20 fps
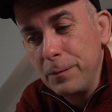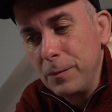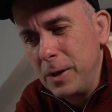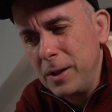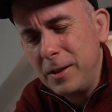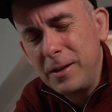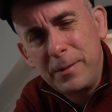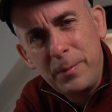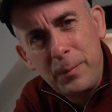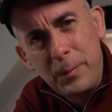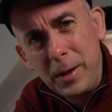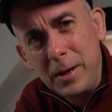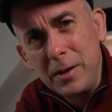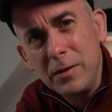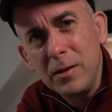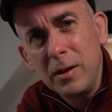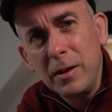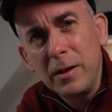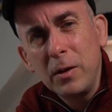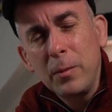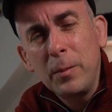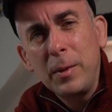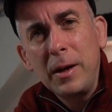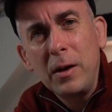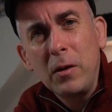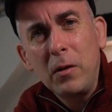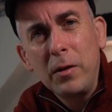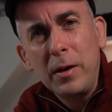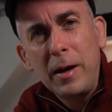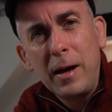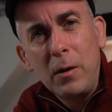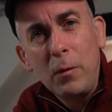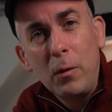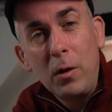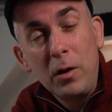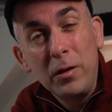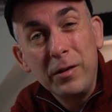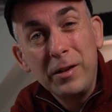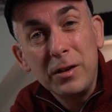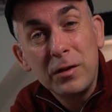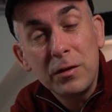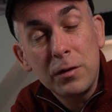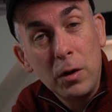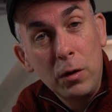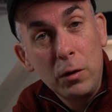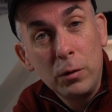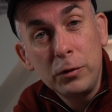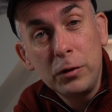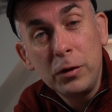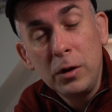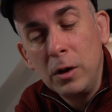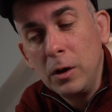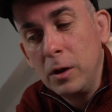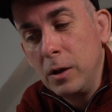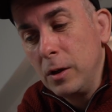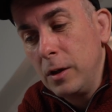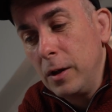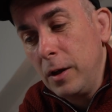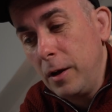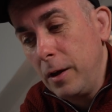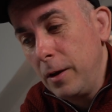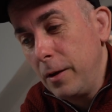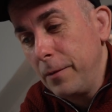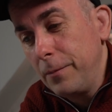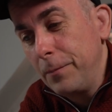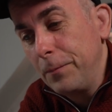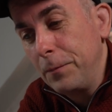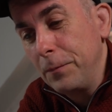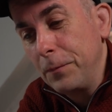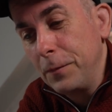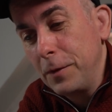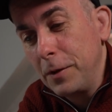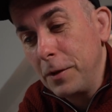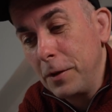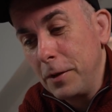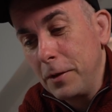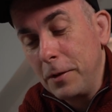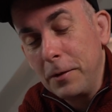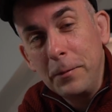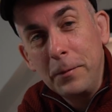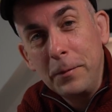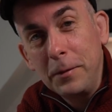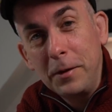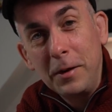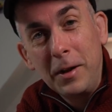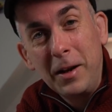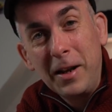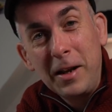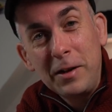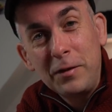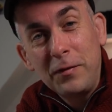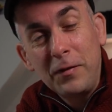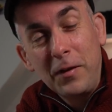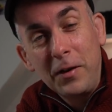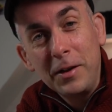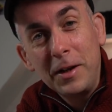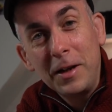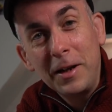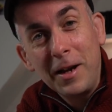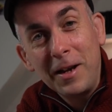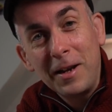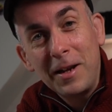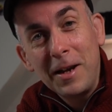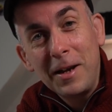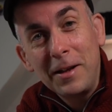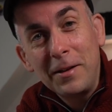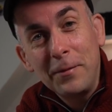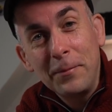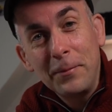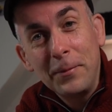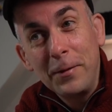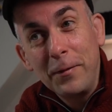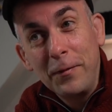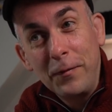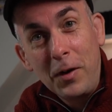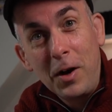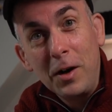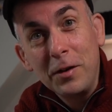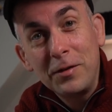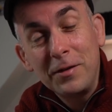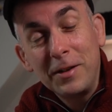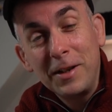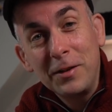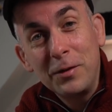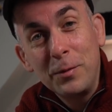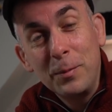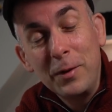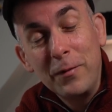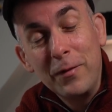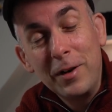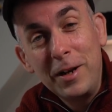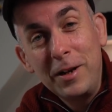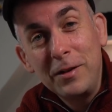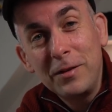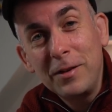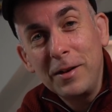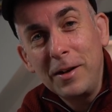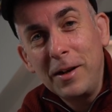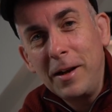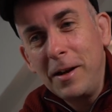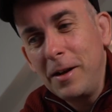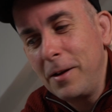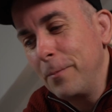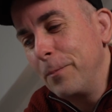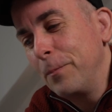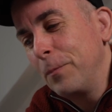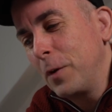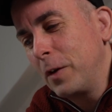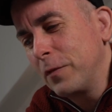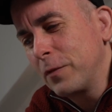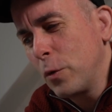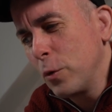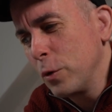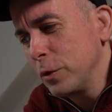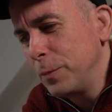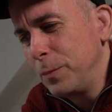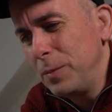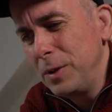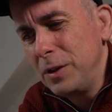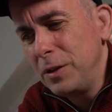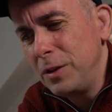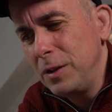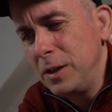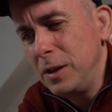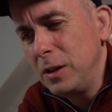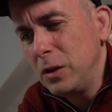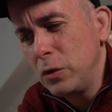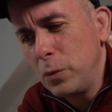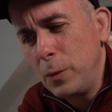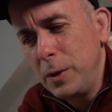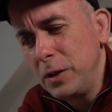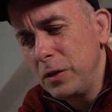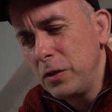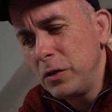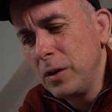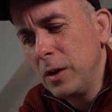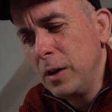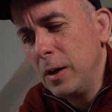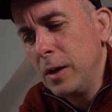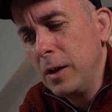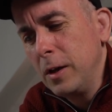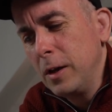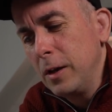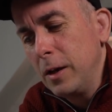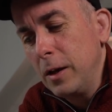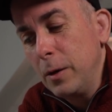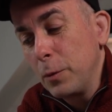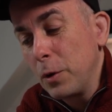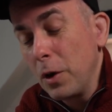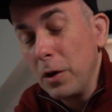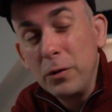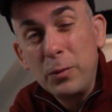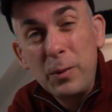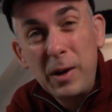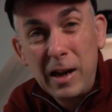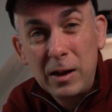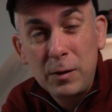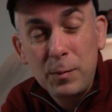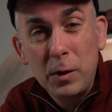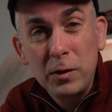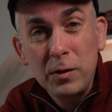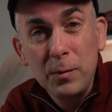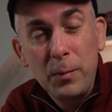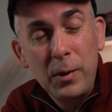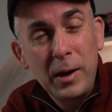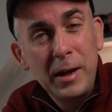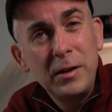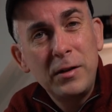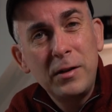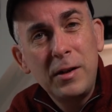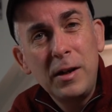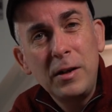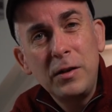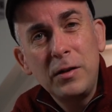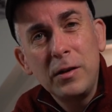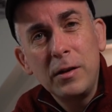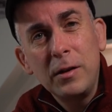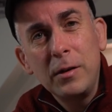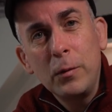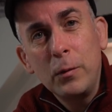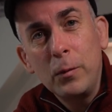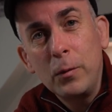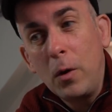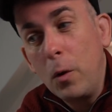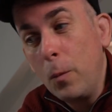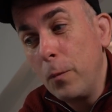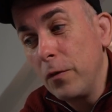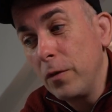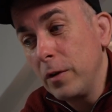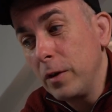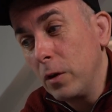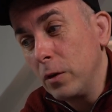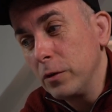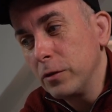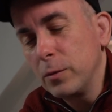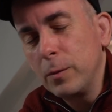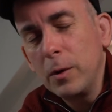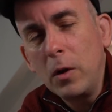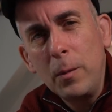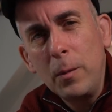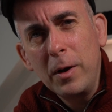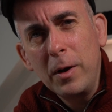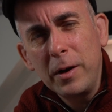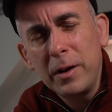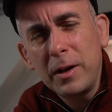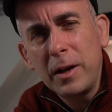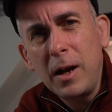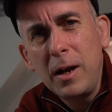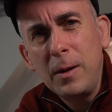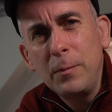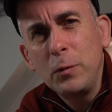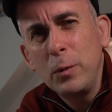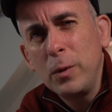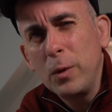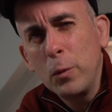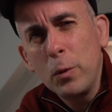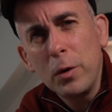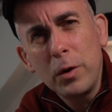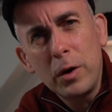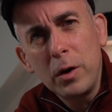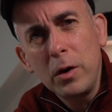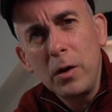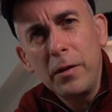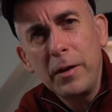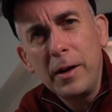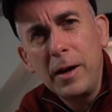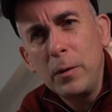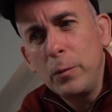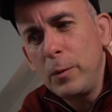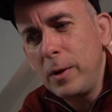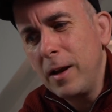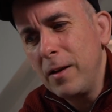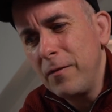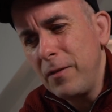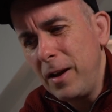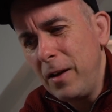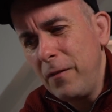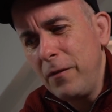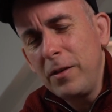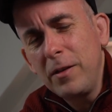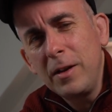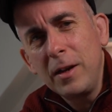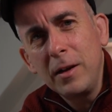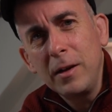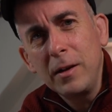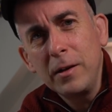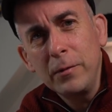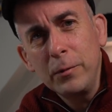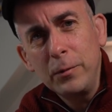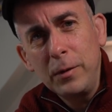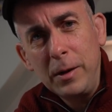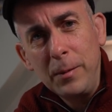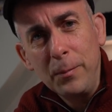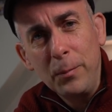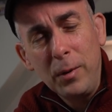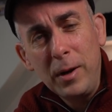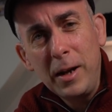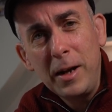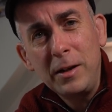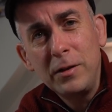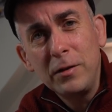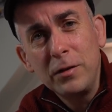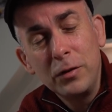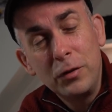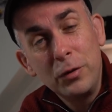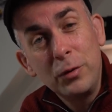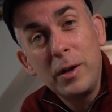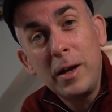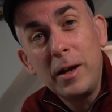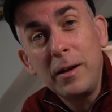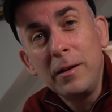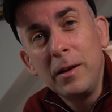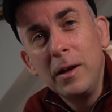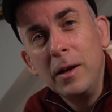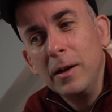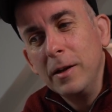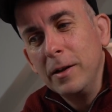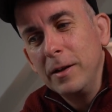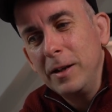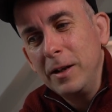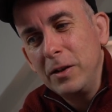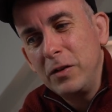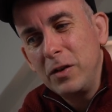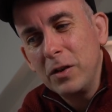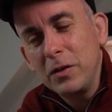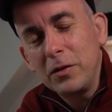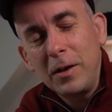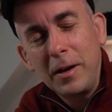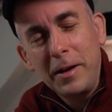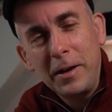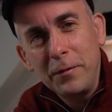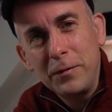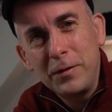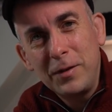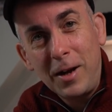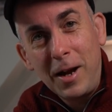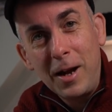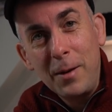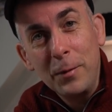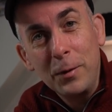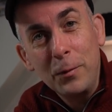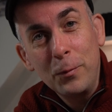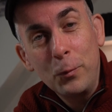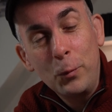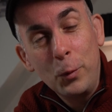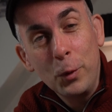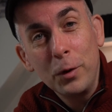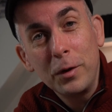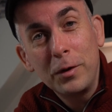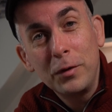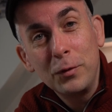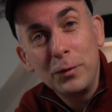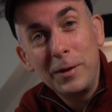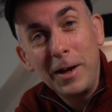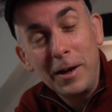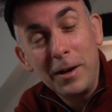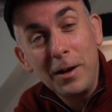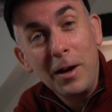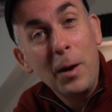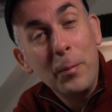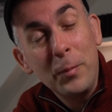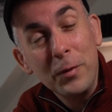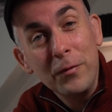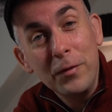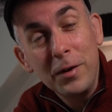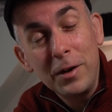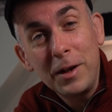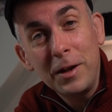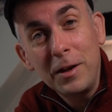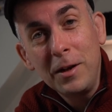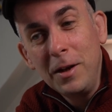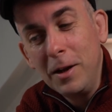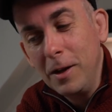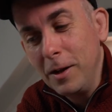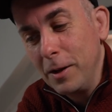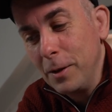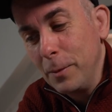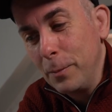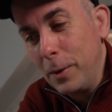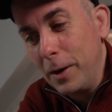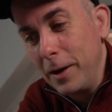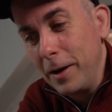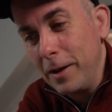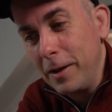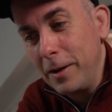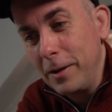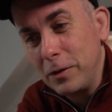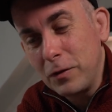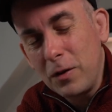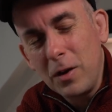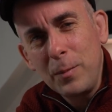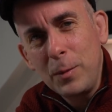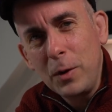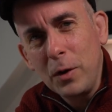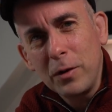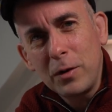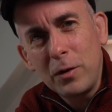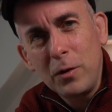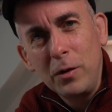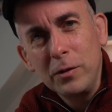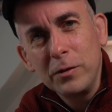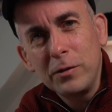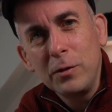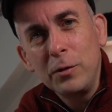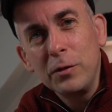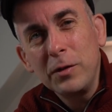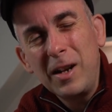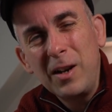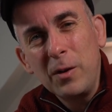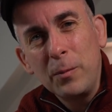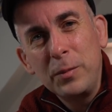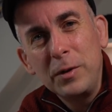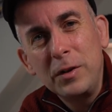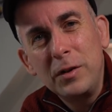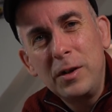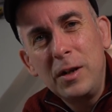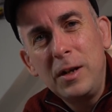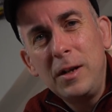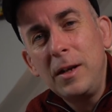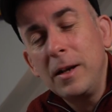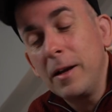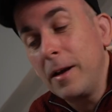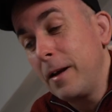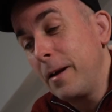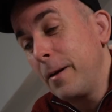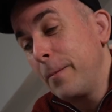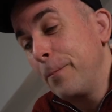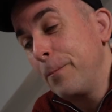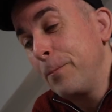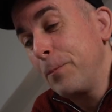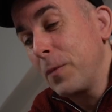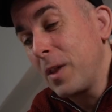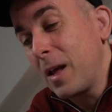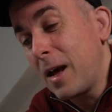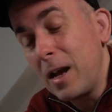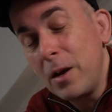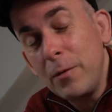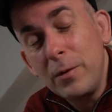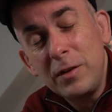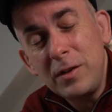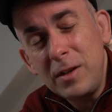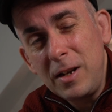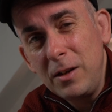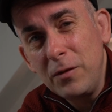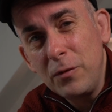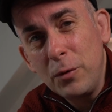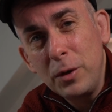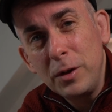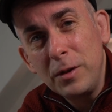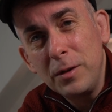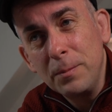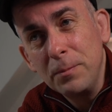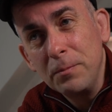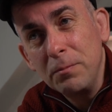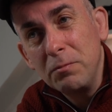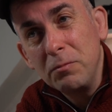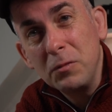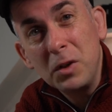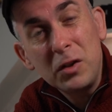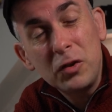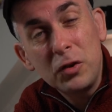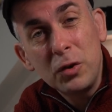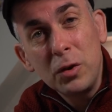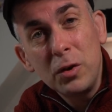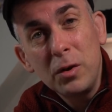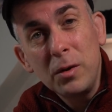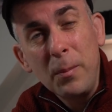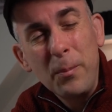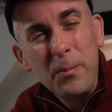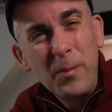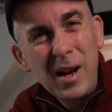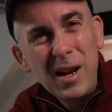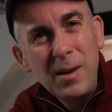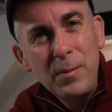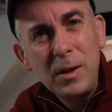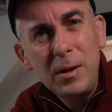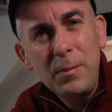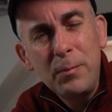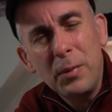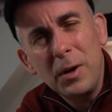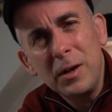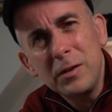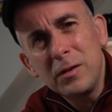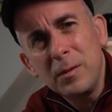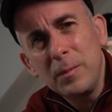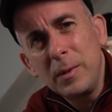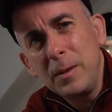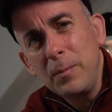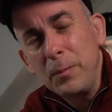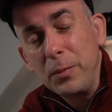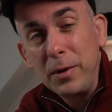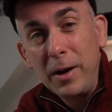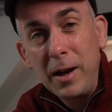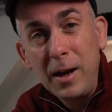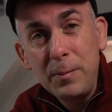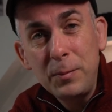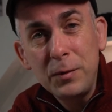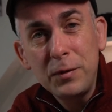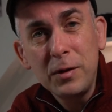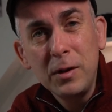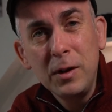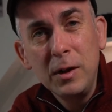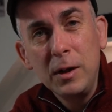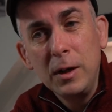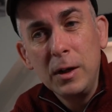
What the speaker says: It depends a little bit on how all this goes. The less funding I get, the faster it has to be released. Of course, PC, Switch, we're gonna do Xbox and PlayStation, hopefully also with other games. We're working on that. We have everything in place to do that. It's just a lot of time and work to get it up and running, but it's gonna be on the consoles and on PC. iOS, Android, not sure, maybe, possibly, perhaps.